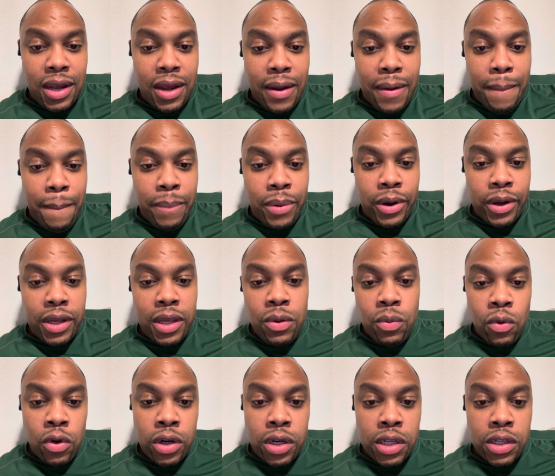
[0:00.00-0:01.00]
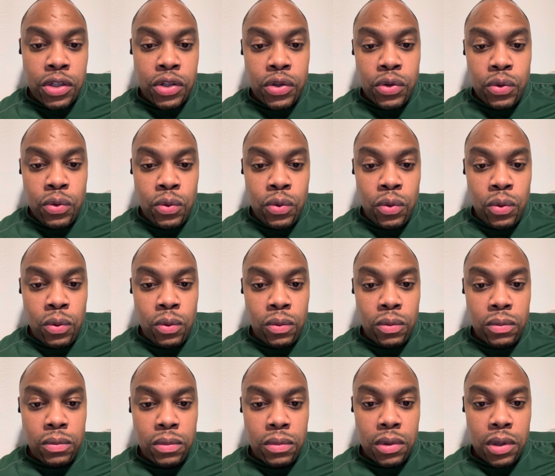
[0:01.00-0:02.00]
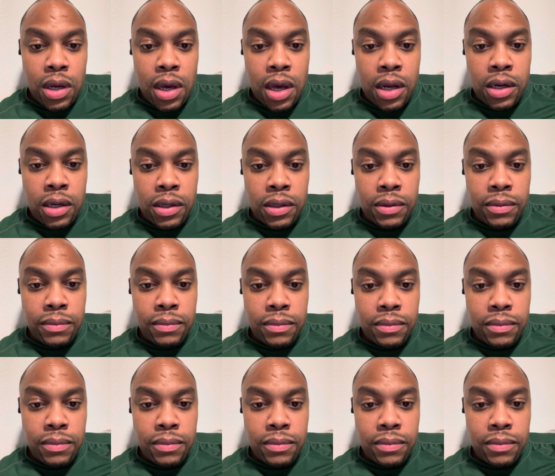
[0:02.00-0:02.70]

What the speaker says: but he wanted to kind of